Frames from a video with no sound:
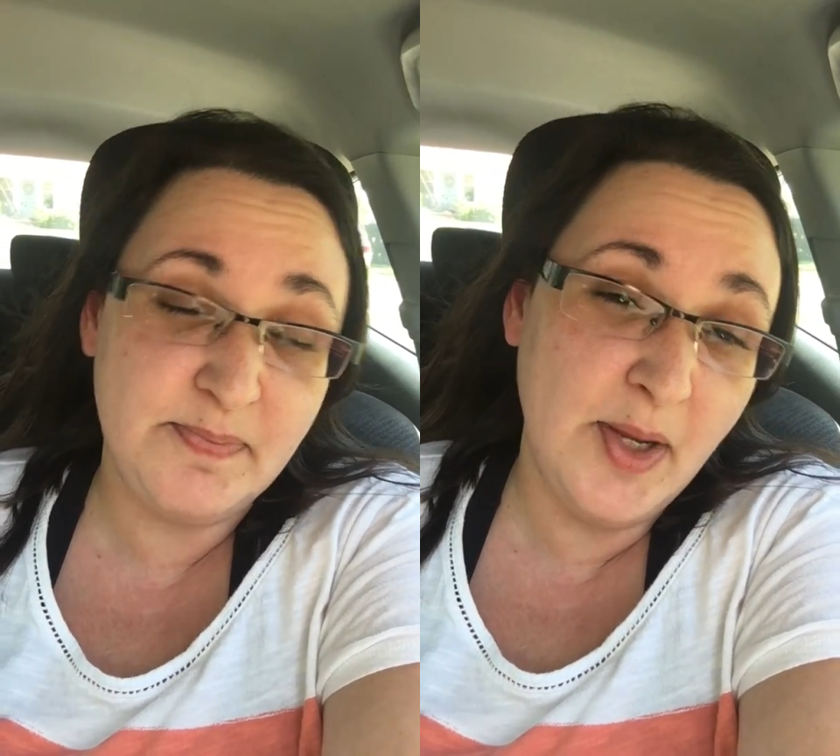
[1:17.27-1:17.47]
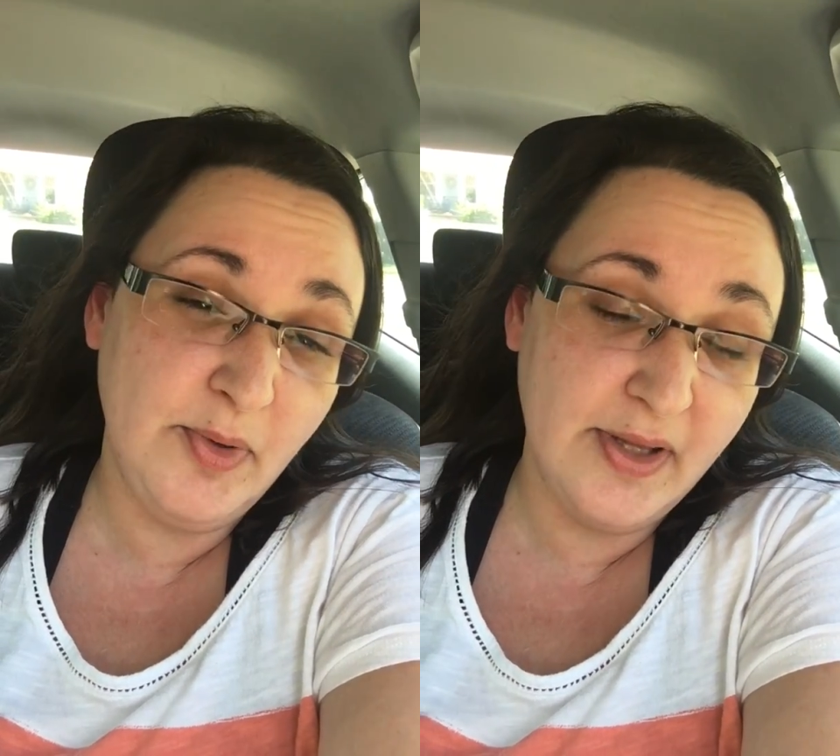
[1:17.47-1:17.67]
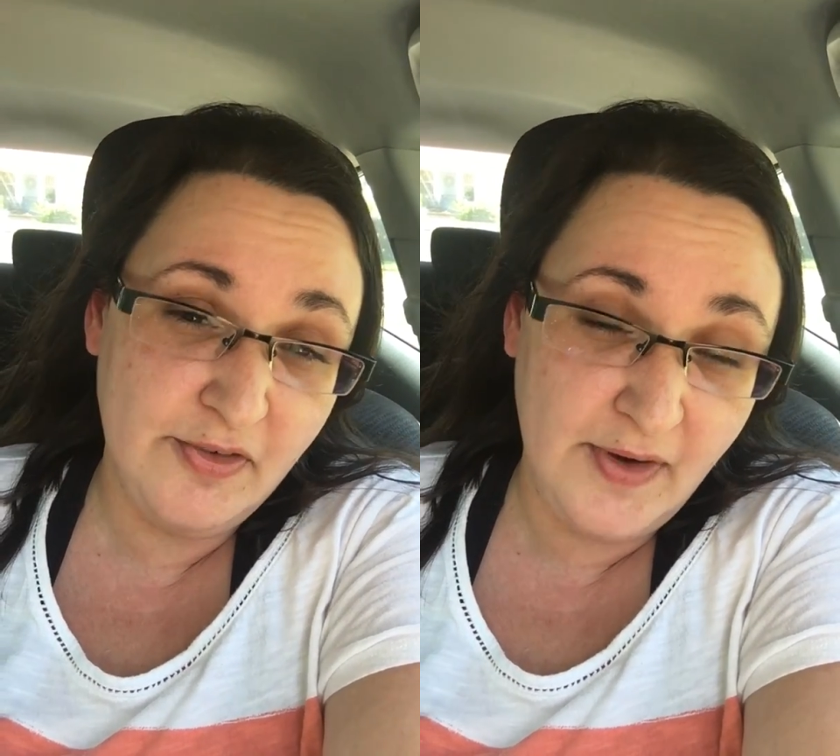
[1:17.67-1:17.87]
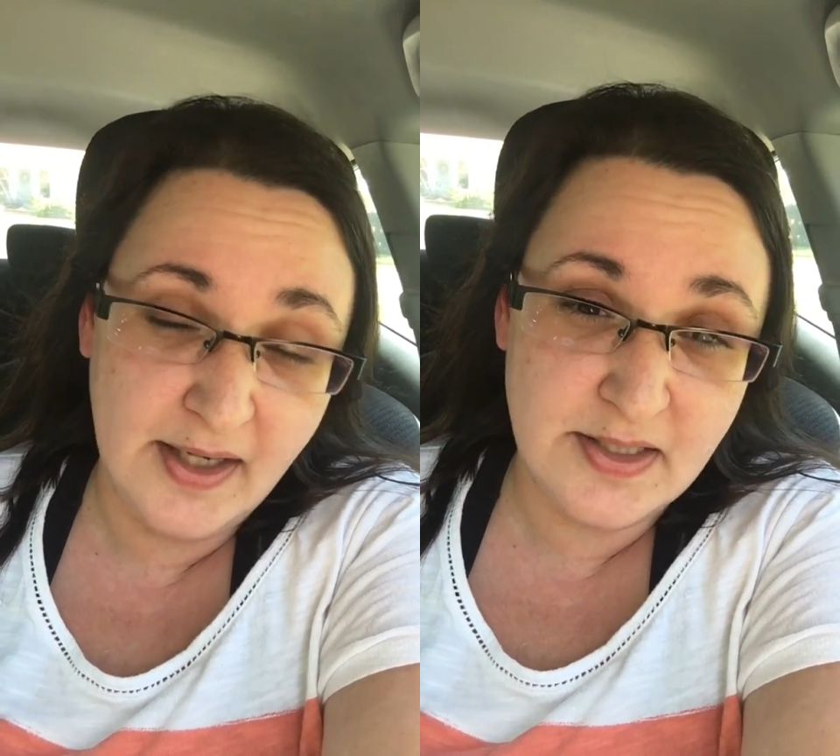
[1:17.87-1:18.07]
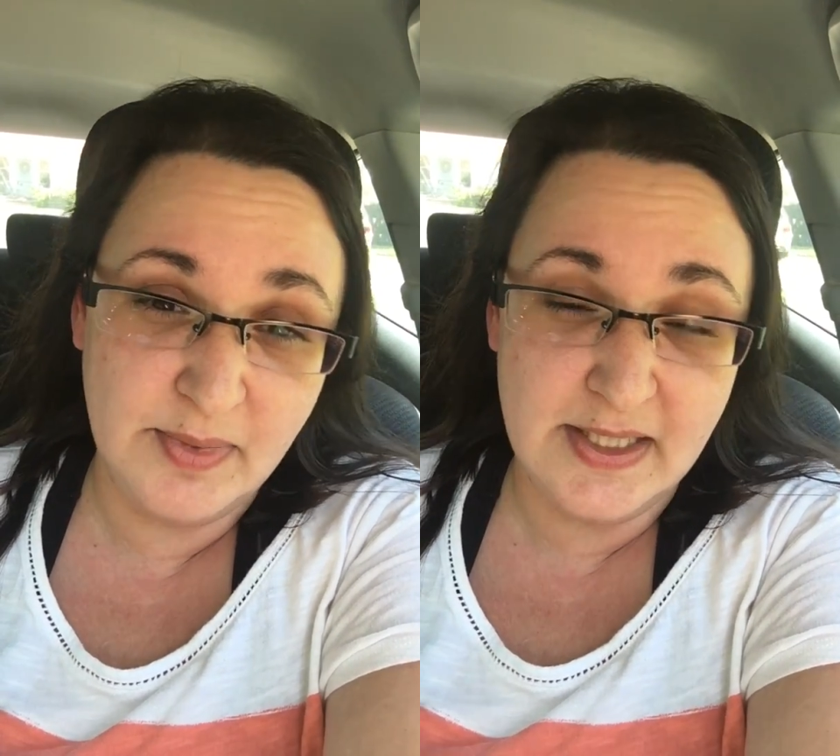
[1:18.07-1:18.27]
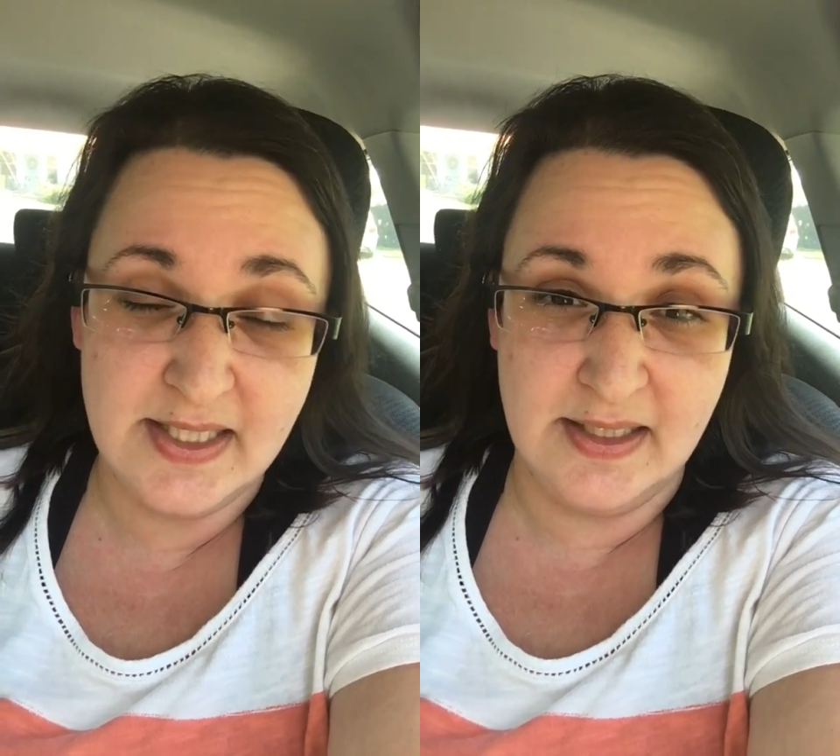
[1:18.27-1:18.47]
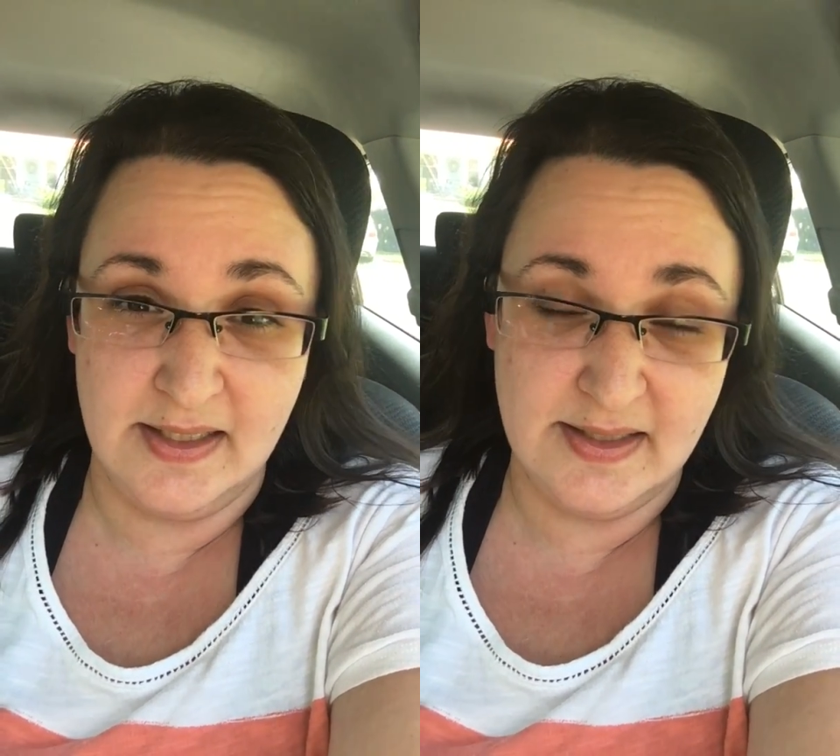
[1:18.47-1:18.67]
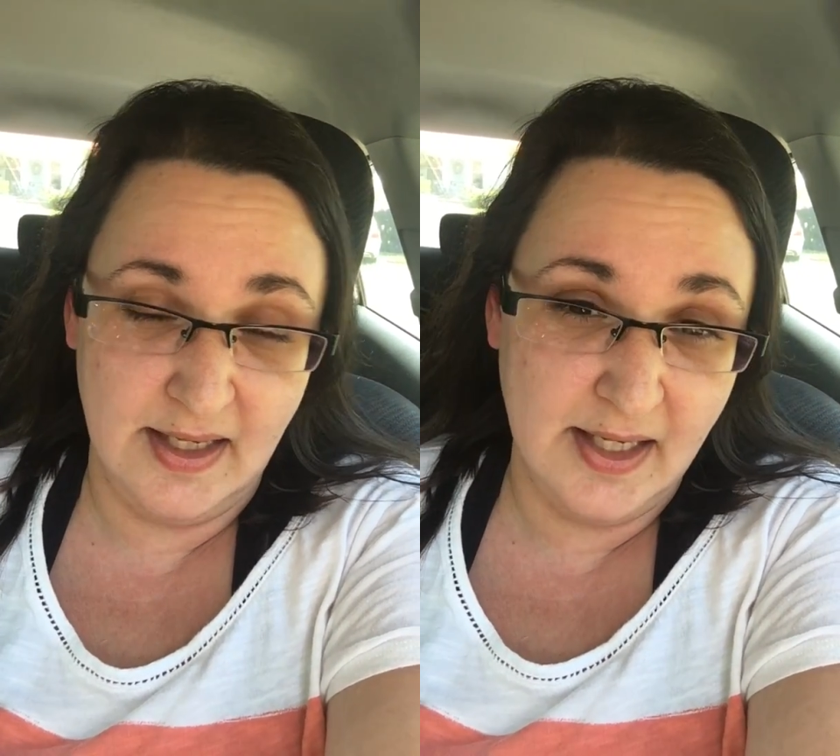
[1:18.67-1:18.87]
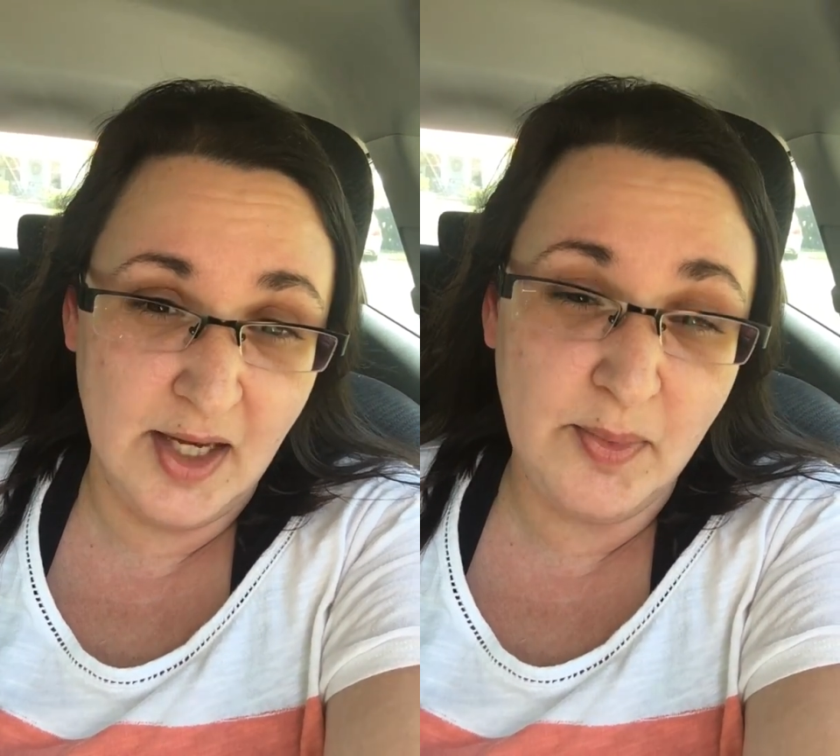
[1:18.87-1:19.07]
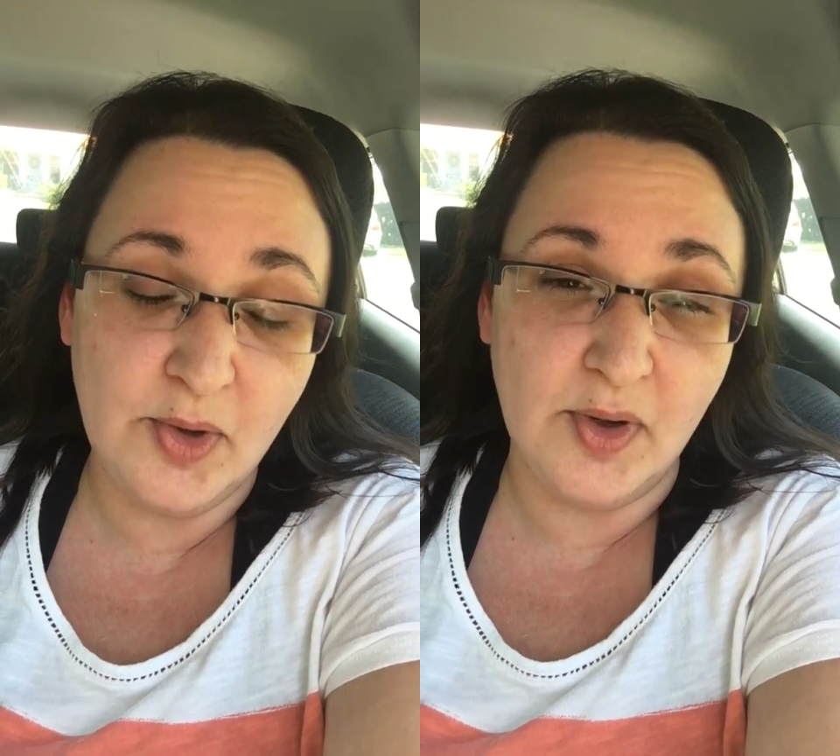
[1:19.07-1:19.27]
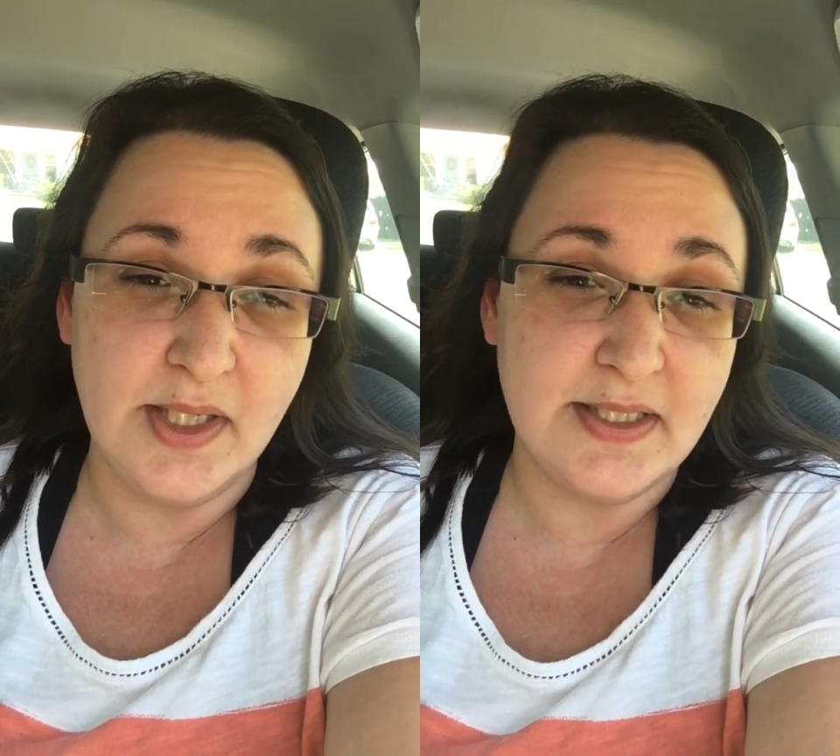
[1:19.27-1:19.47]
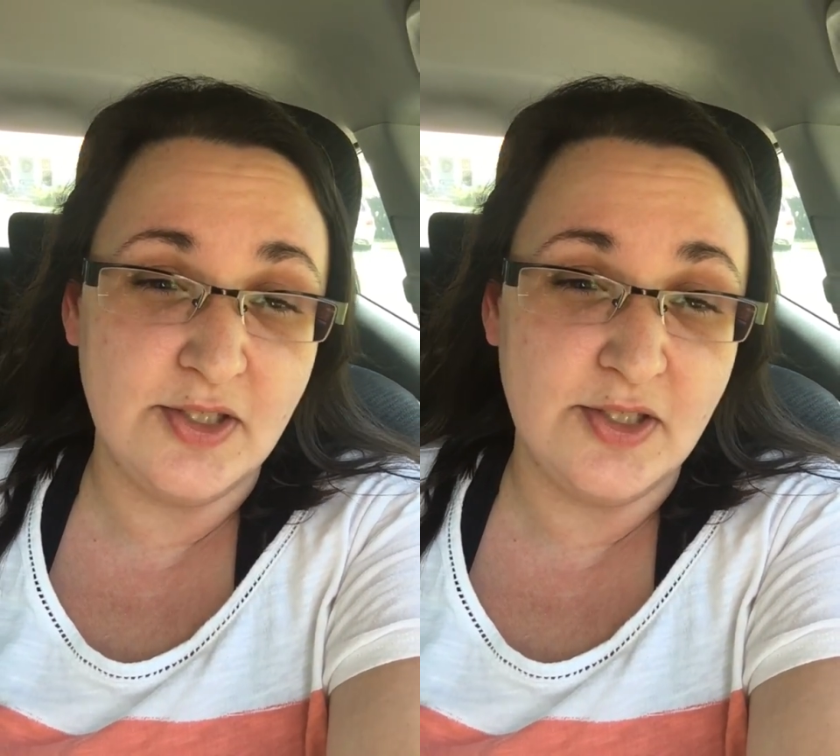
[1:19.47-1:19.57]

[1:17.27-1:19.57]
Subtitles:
people they find to be dissidents, like immigrants.